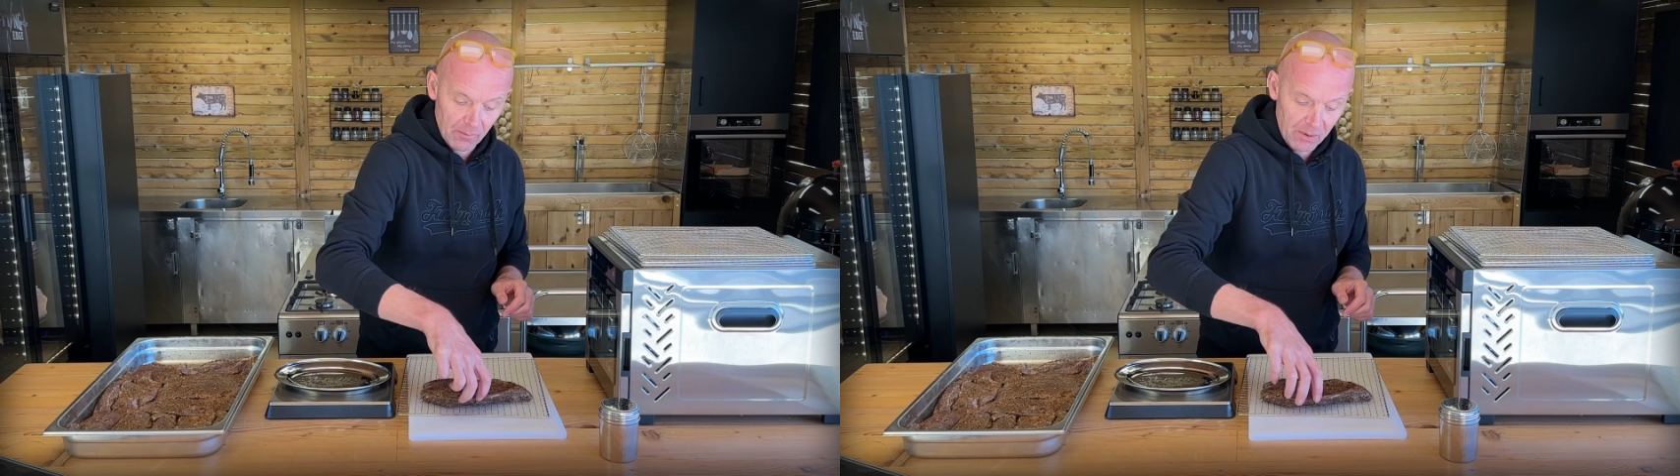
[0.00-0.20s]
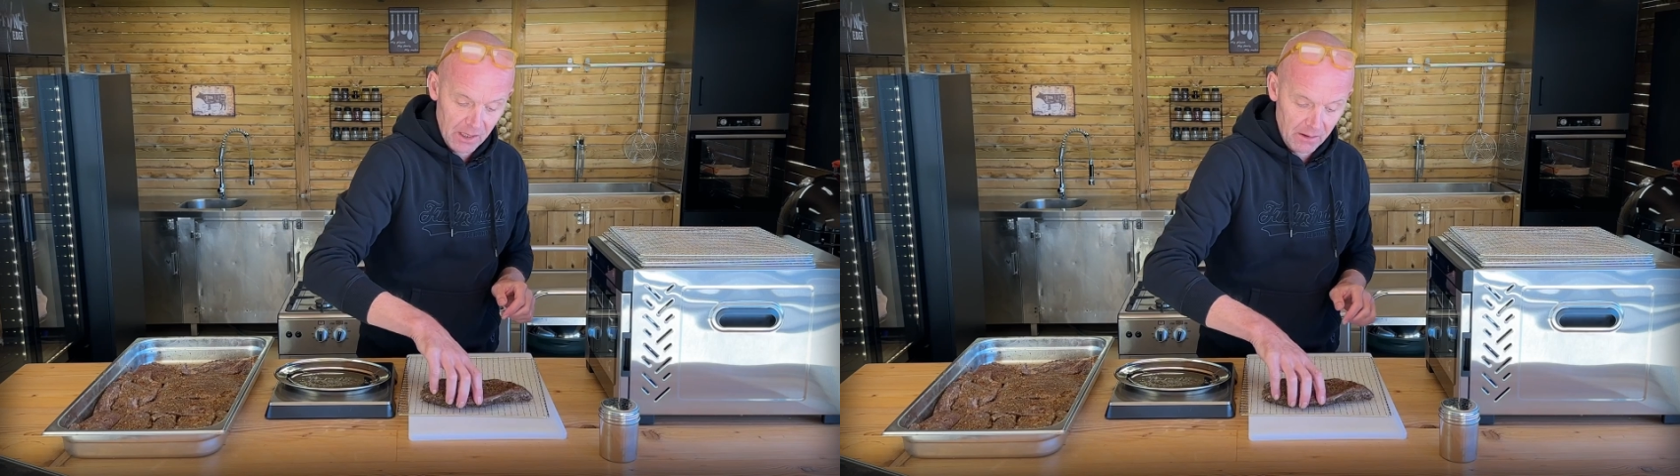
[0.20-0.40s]

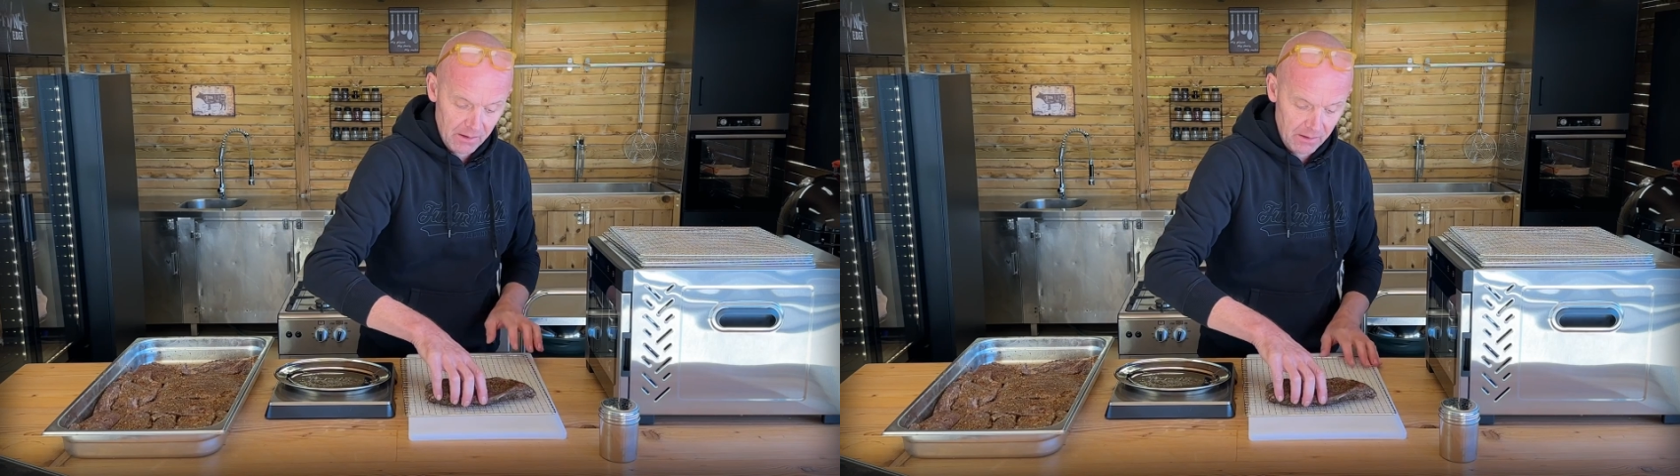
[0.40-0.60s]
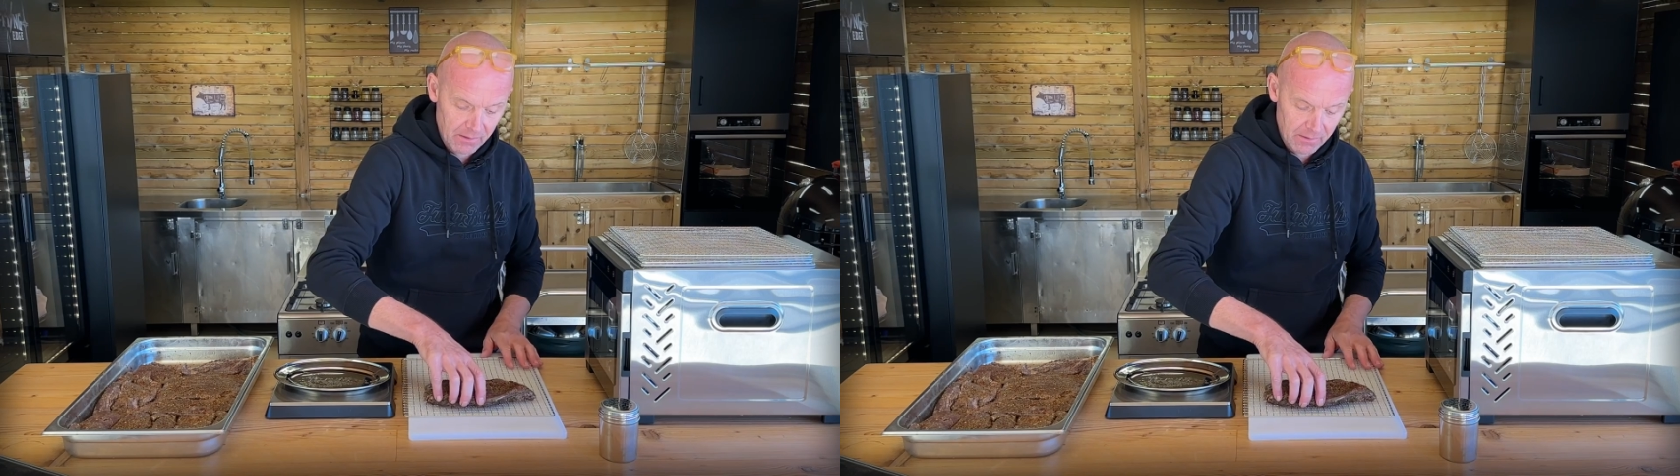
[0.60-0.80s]
here.
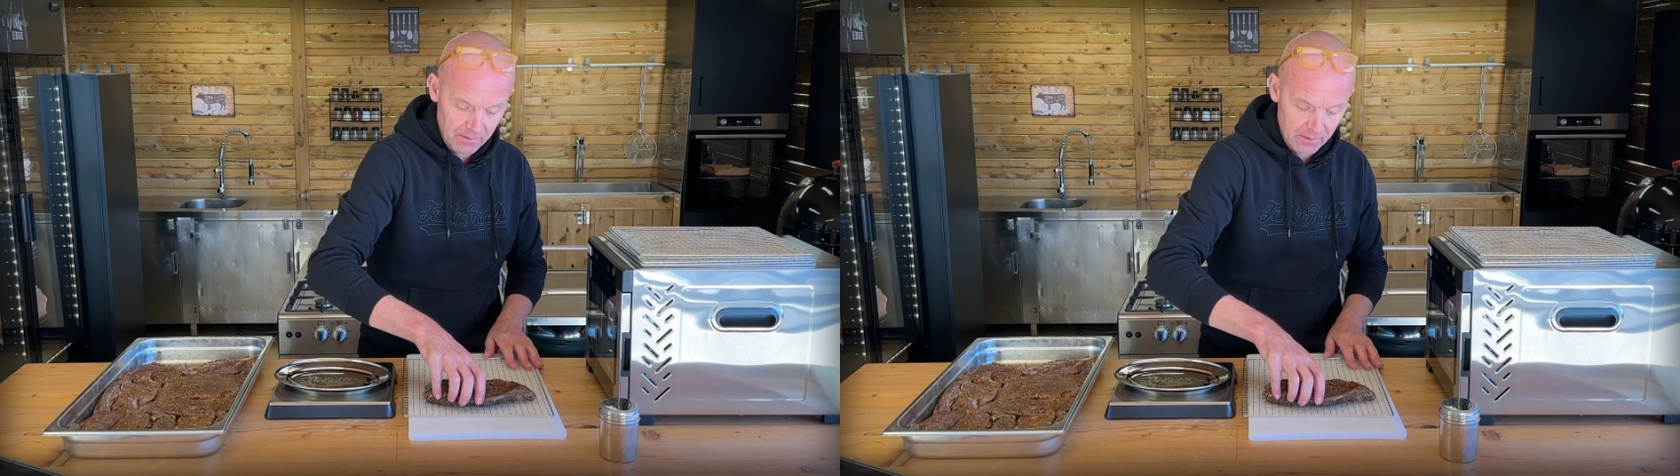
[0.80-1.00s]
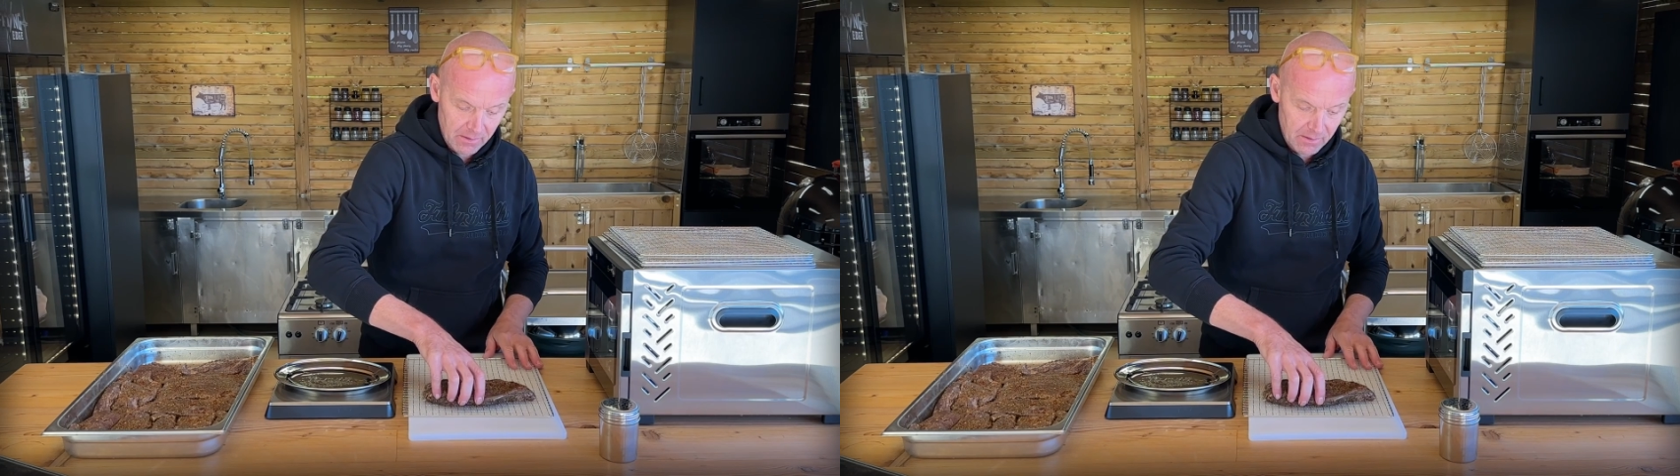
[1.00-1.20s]

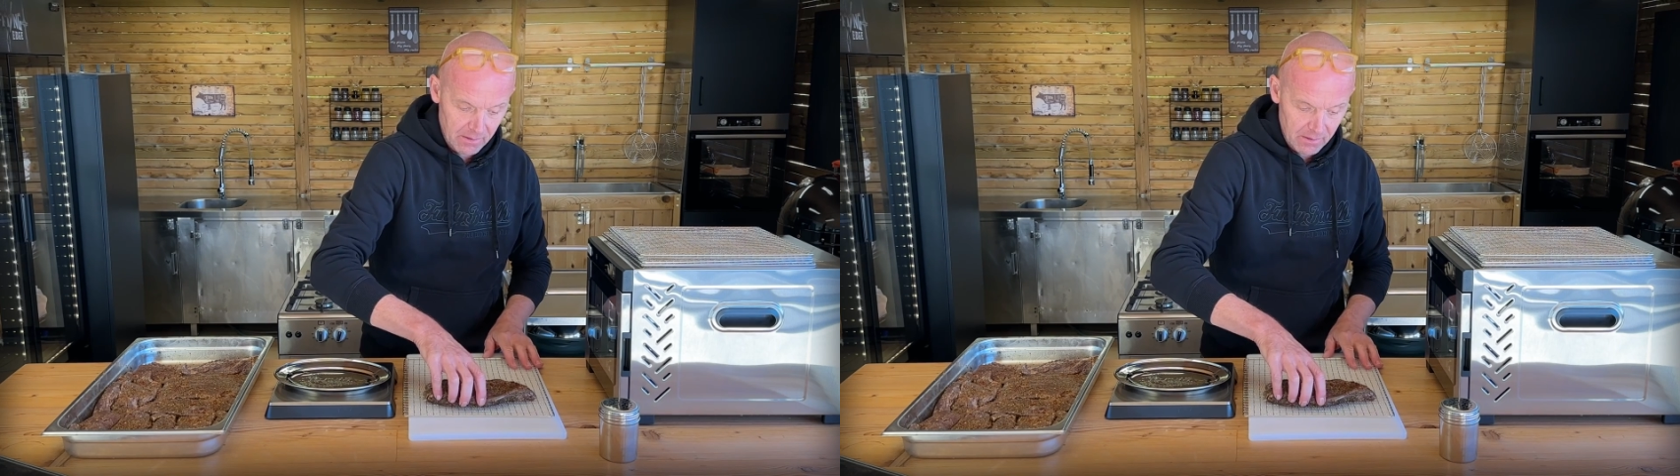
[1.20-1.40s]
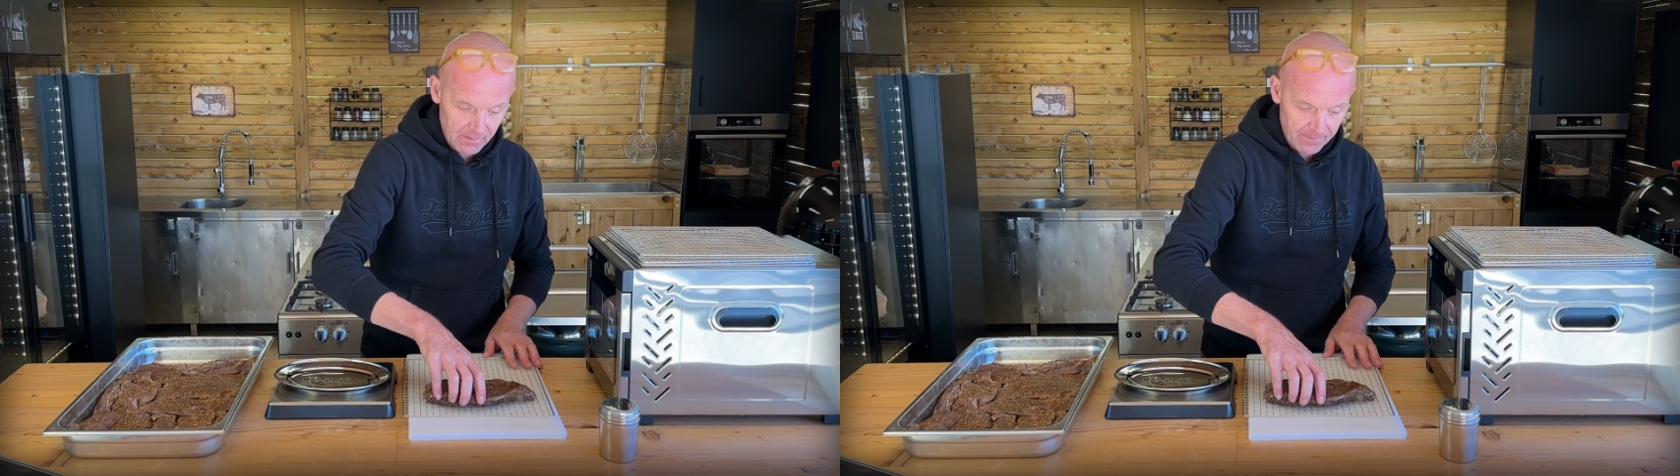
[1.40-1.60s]

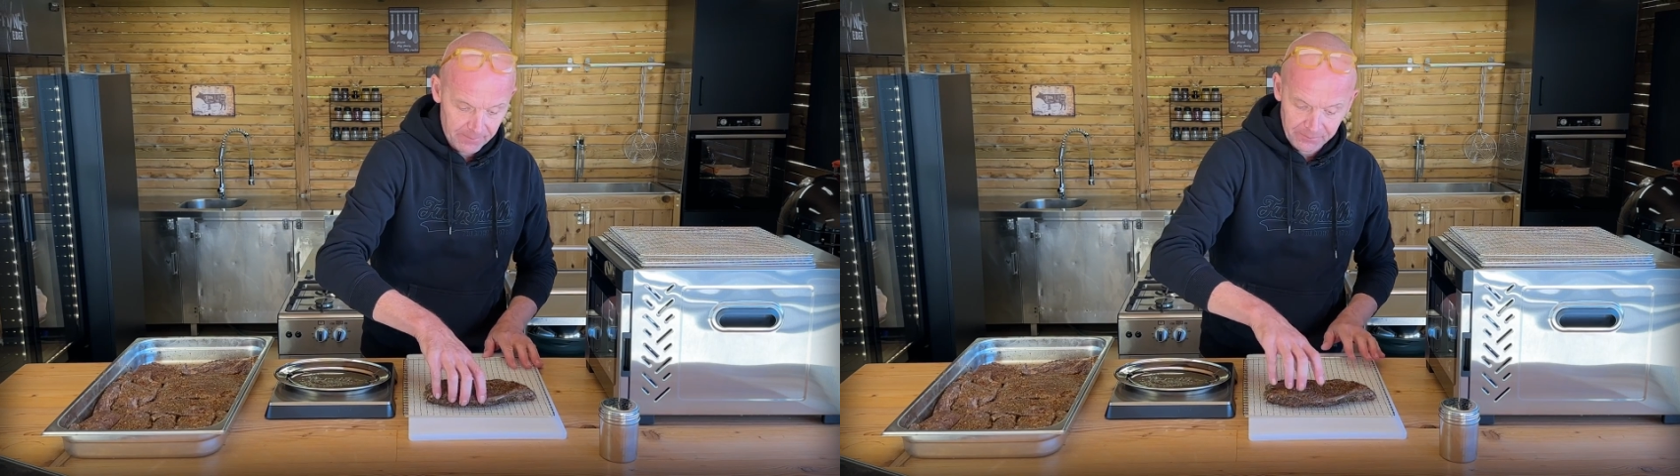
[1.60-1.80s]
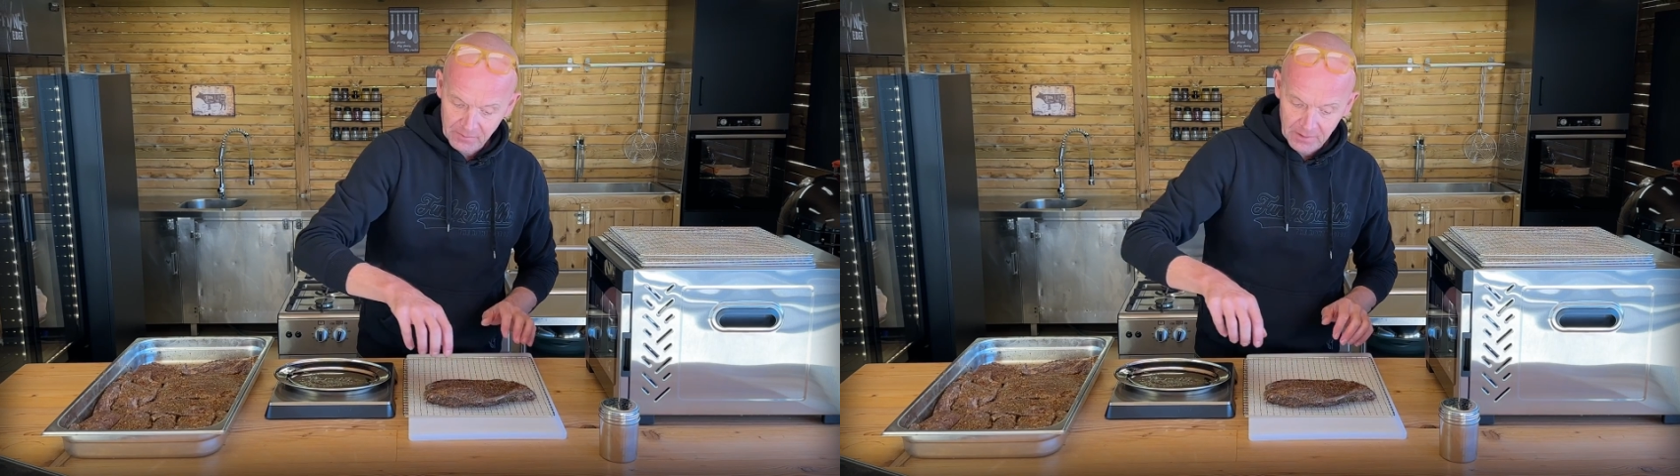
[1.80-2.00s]

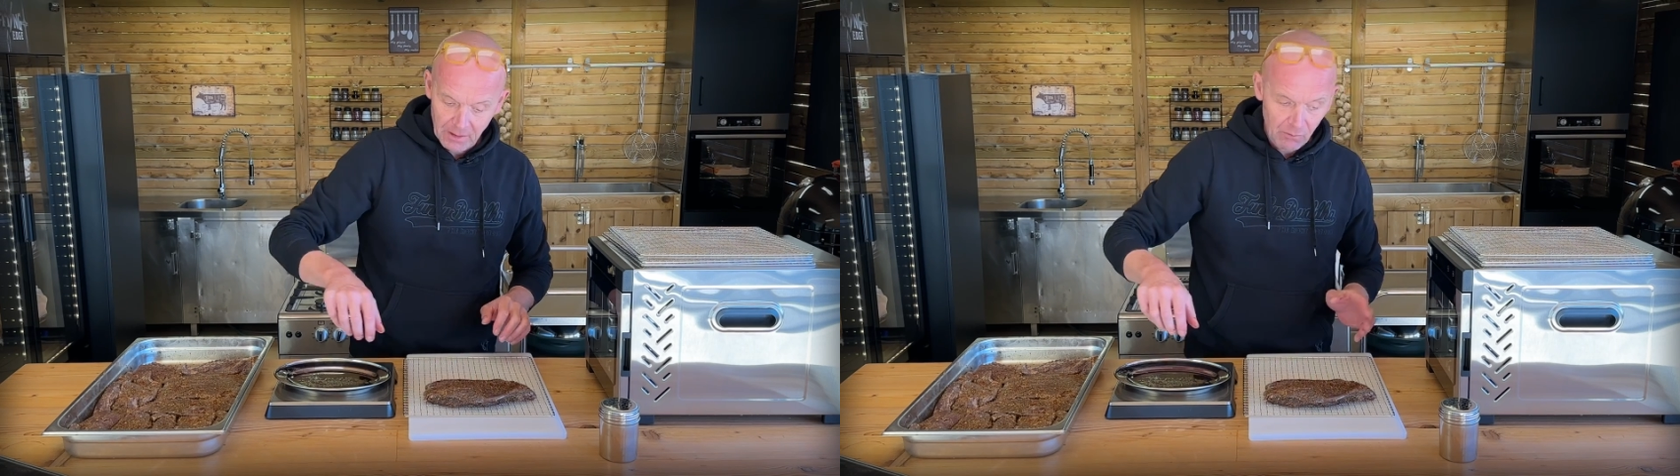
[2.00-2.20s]
That will